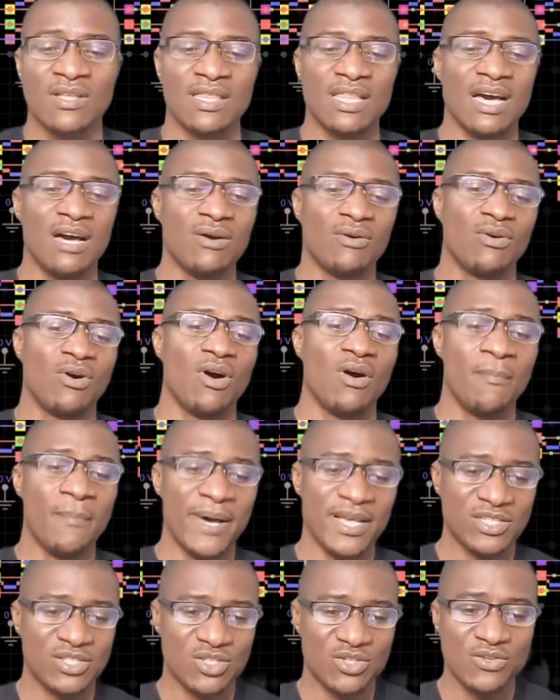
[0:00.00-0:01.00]
Now, on
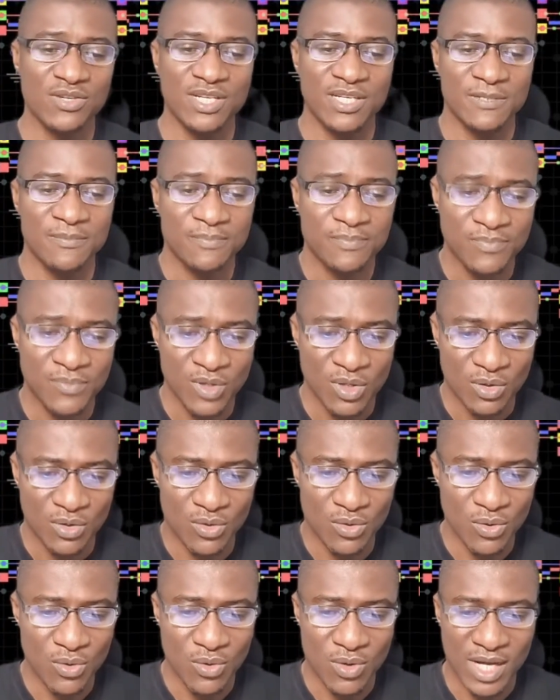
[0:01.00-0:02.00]
my screen,
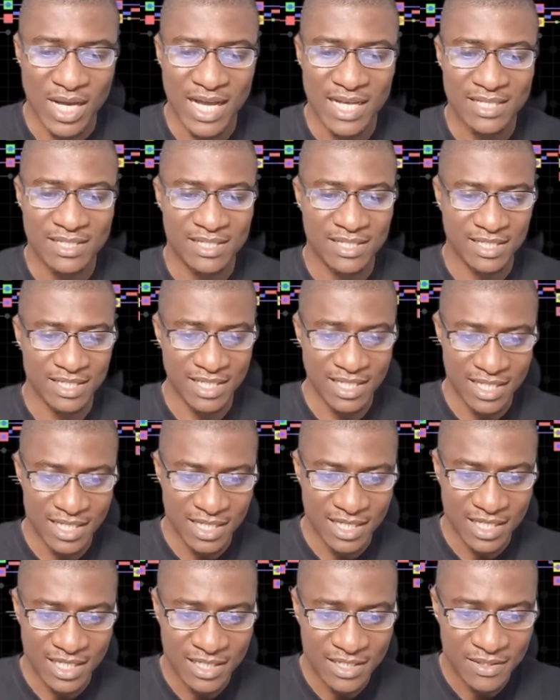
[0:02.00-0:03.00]
you can
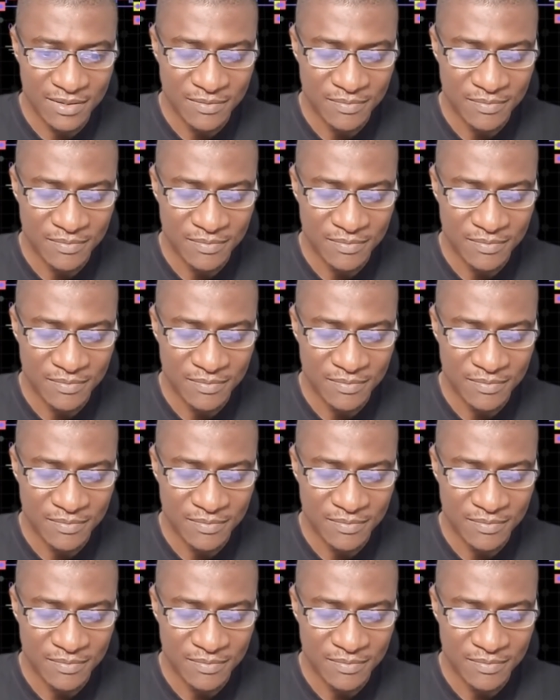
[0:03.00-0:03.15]
see